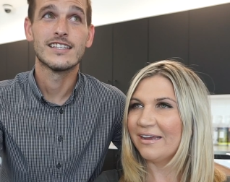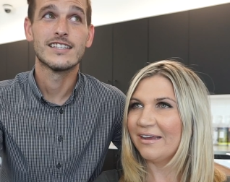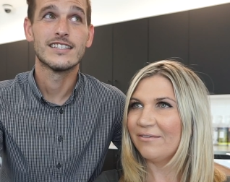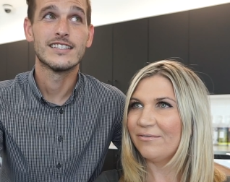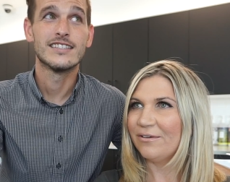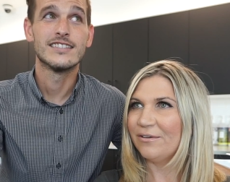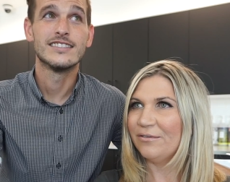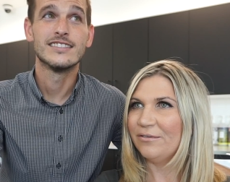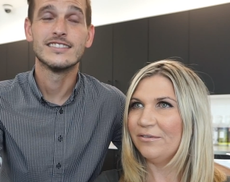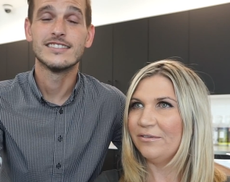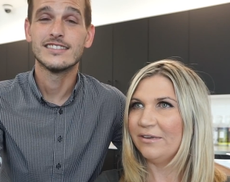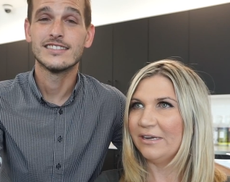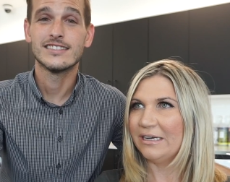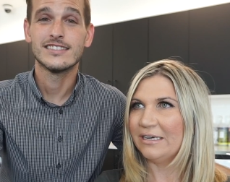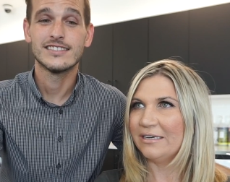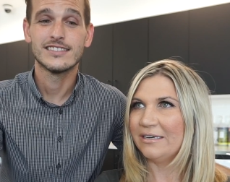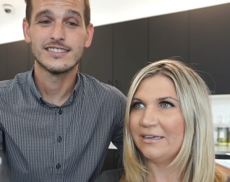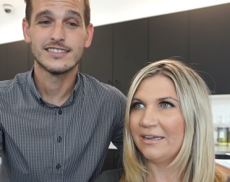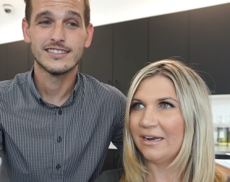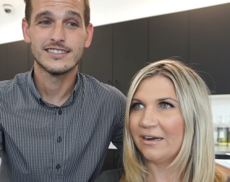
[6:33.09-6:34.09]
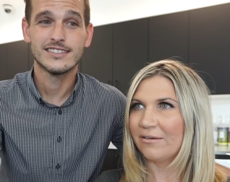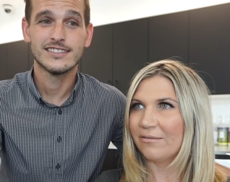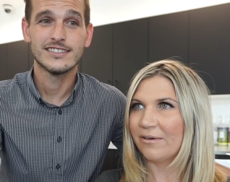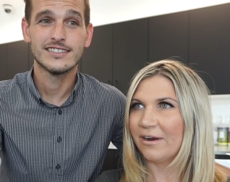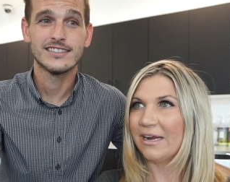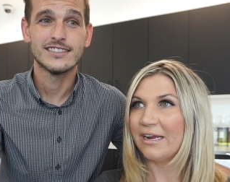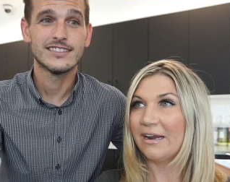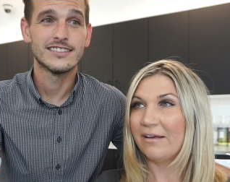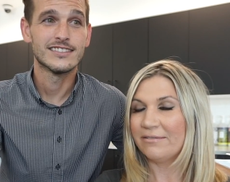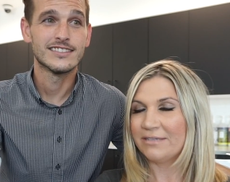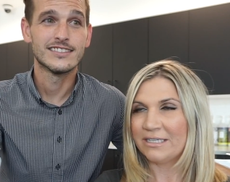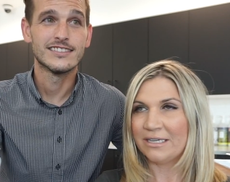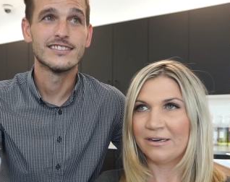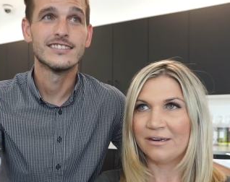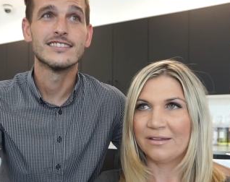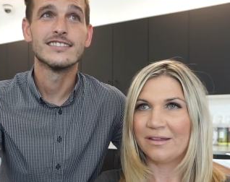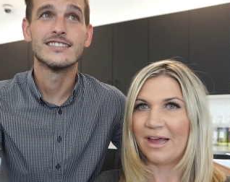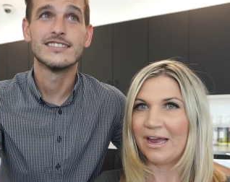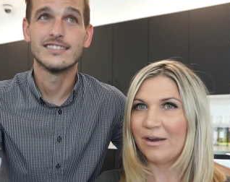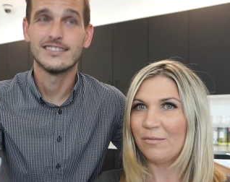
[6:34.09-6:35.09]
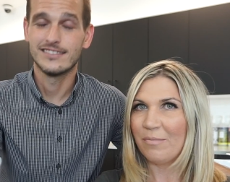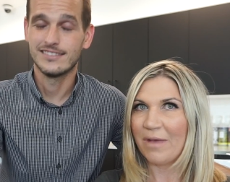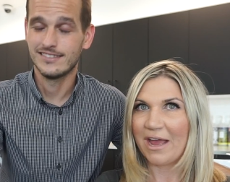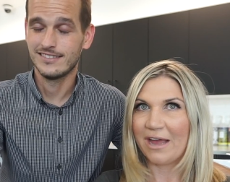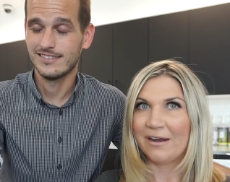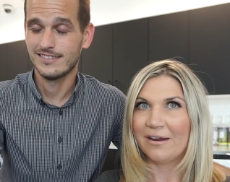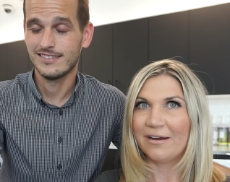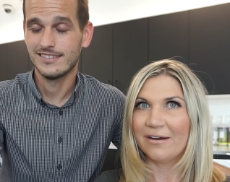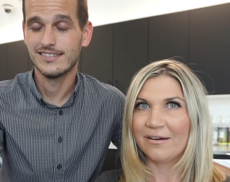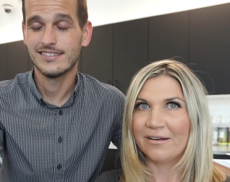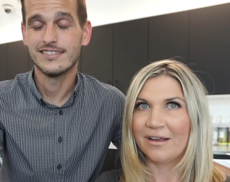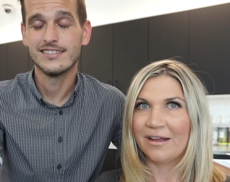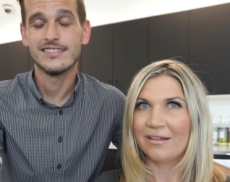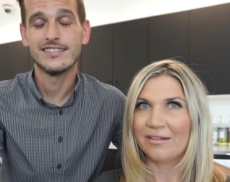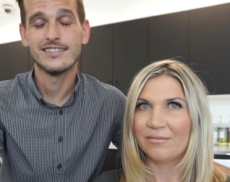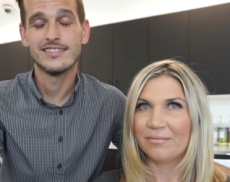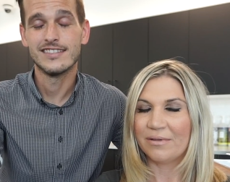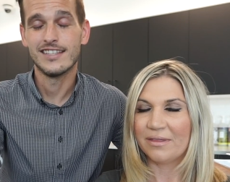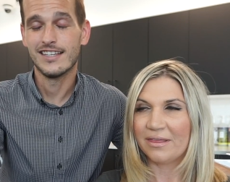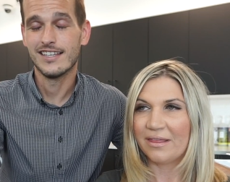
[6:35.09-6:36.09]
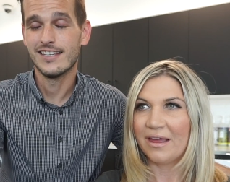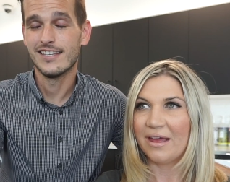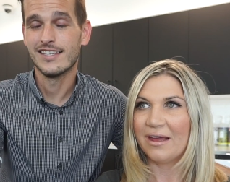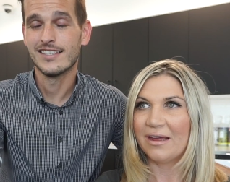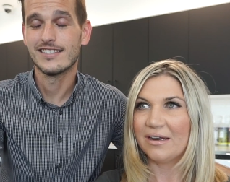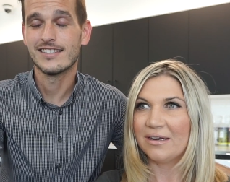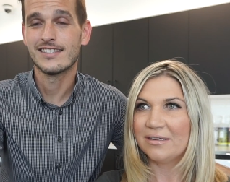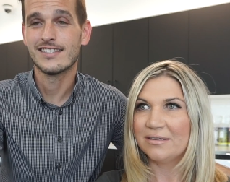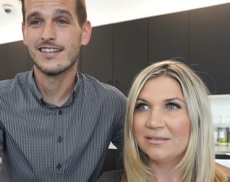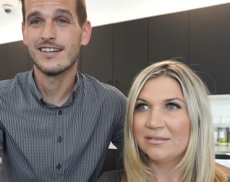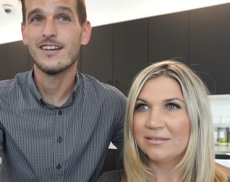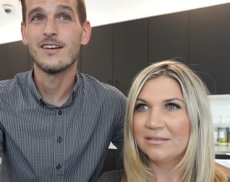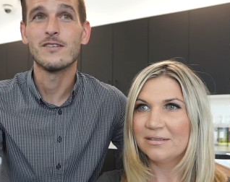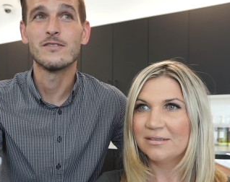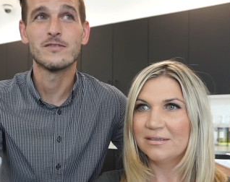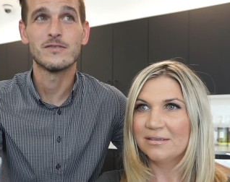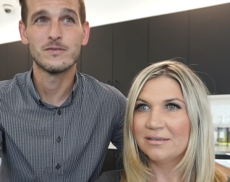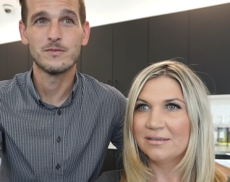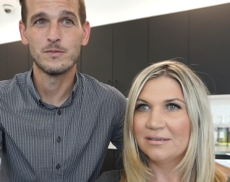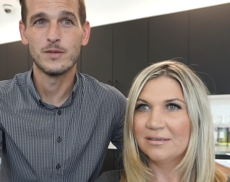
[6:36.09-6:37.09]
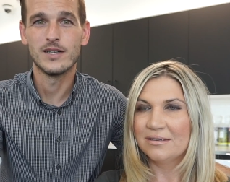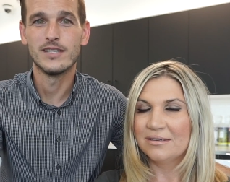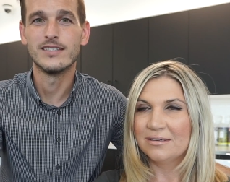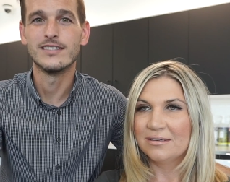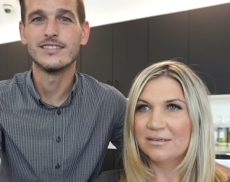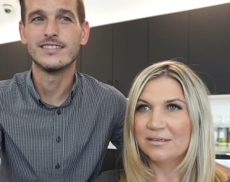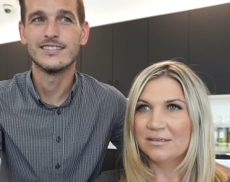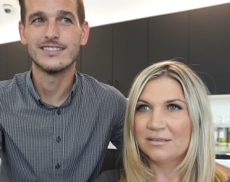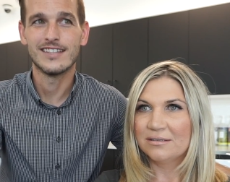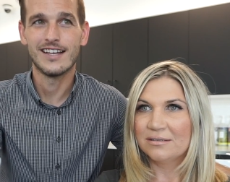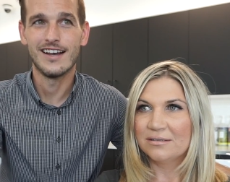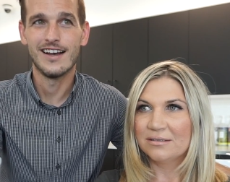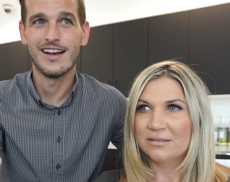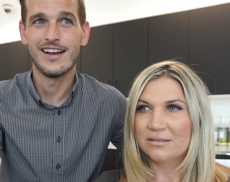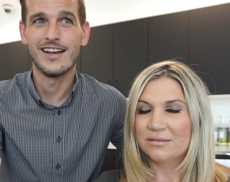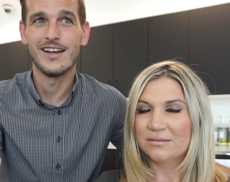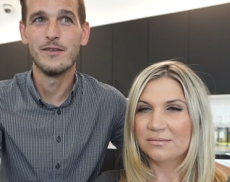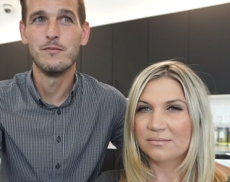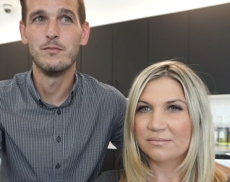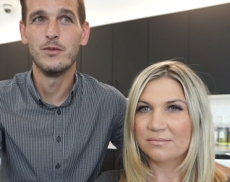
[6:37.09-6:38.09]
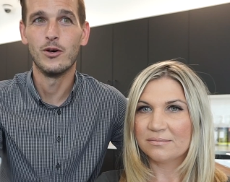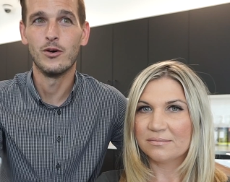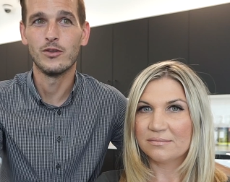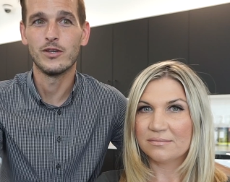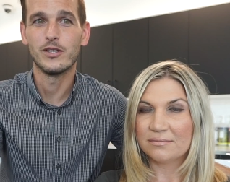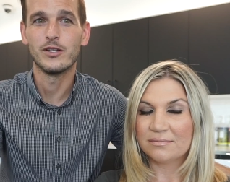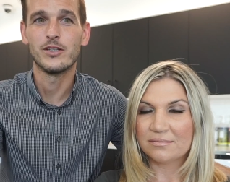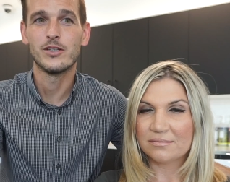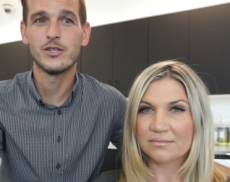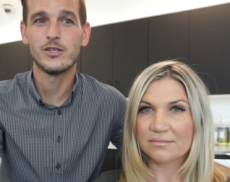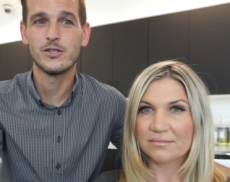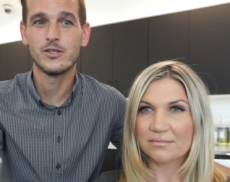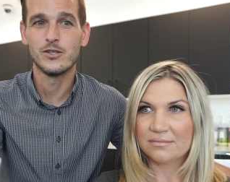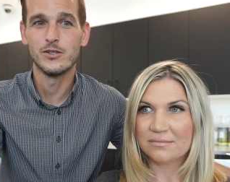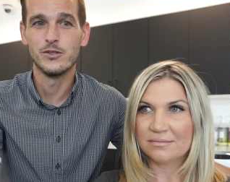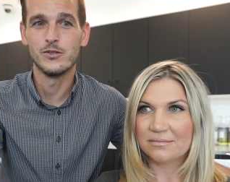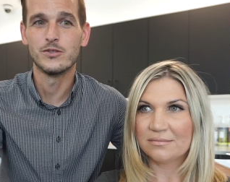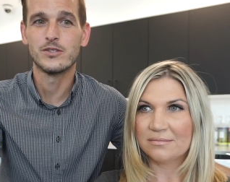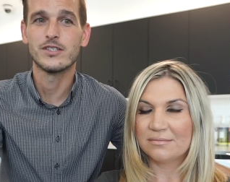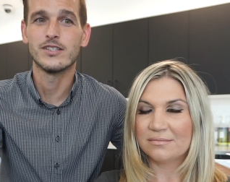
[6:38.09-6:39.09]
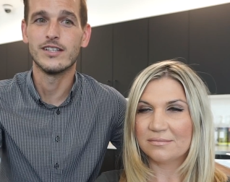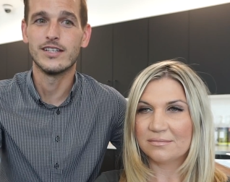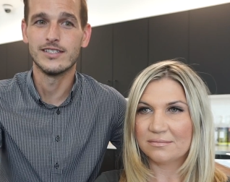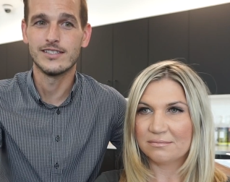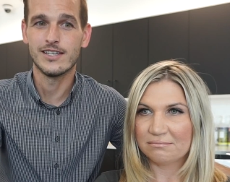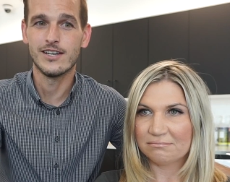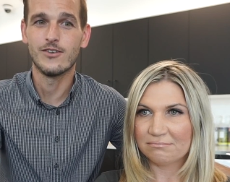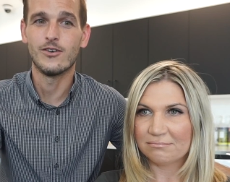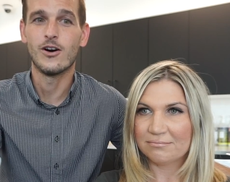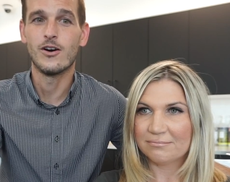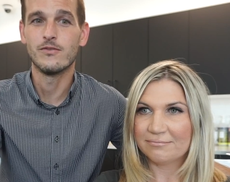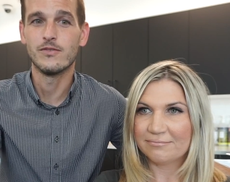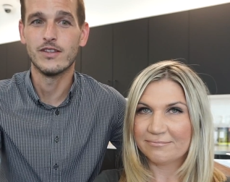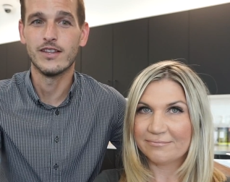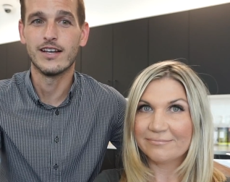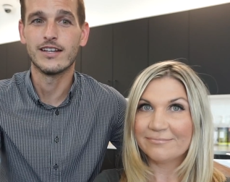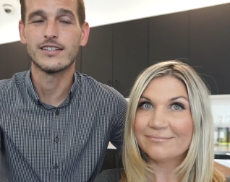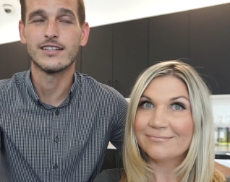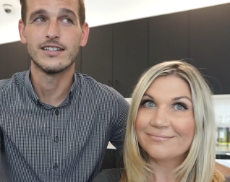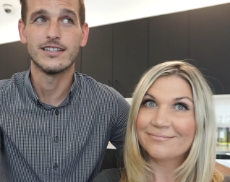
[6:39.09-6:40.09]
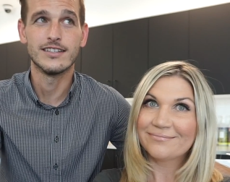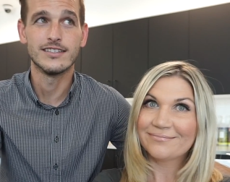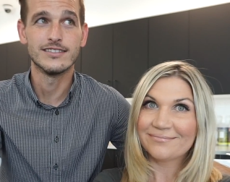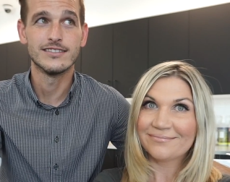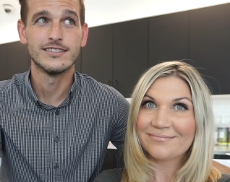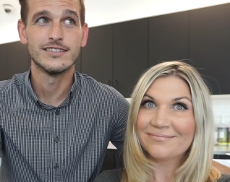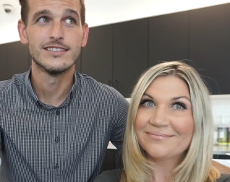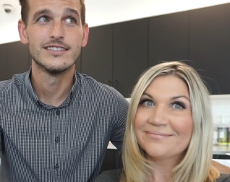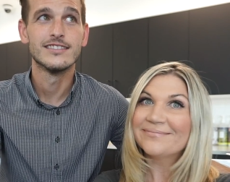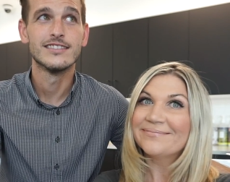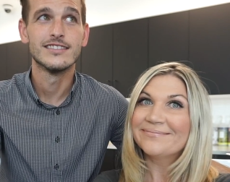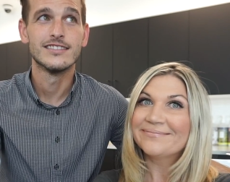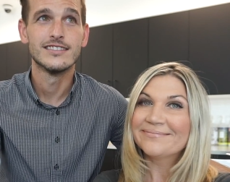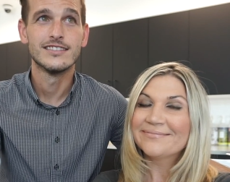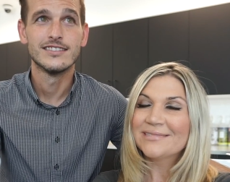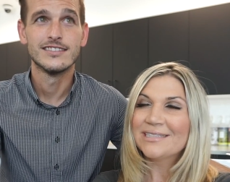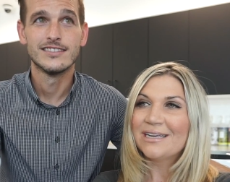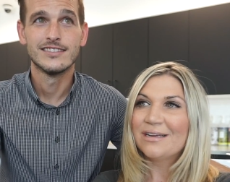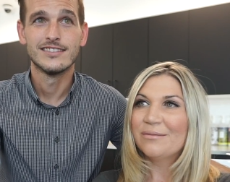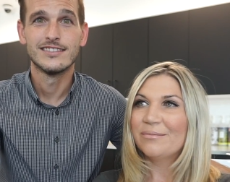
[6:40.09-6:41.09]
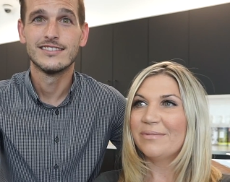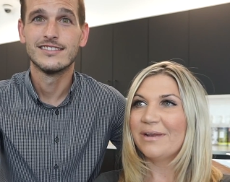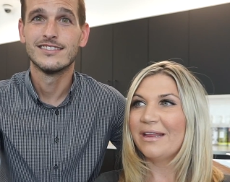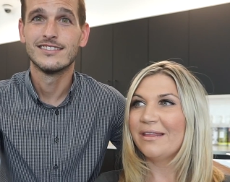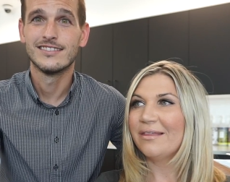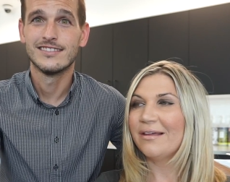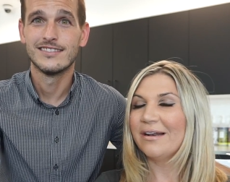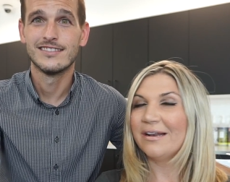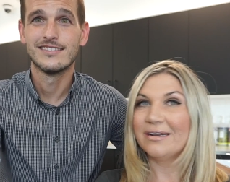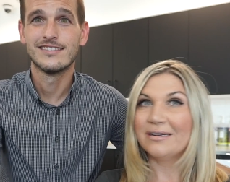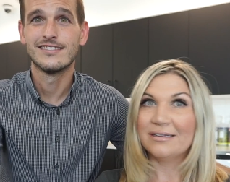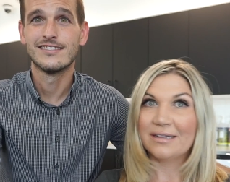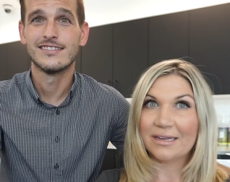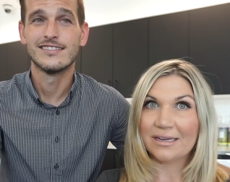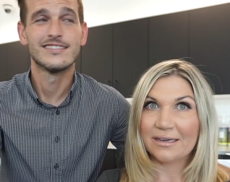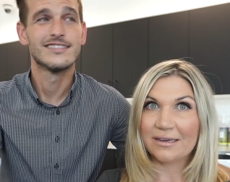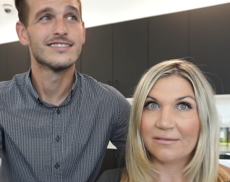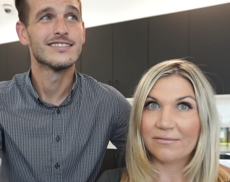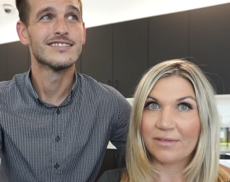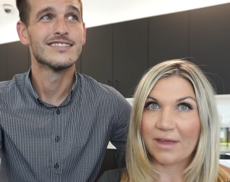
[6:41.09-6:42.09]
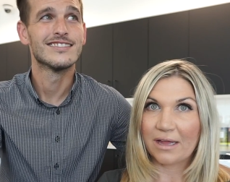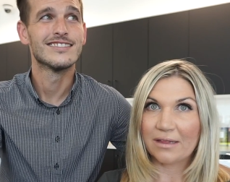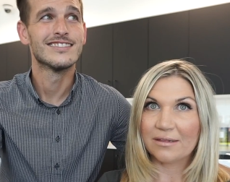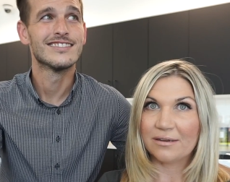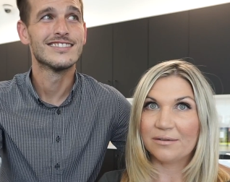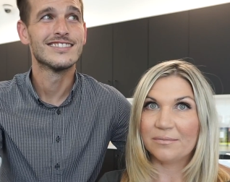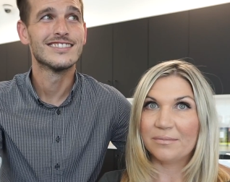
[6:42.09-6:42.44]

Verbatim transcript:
Speaker 1: if you didn't get it right i've seen a lot of bad haircuts with that That's
Speaker 2: tough but I built a huge clientele off of that
Speaker 1: cut. But I thought I'd like give that little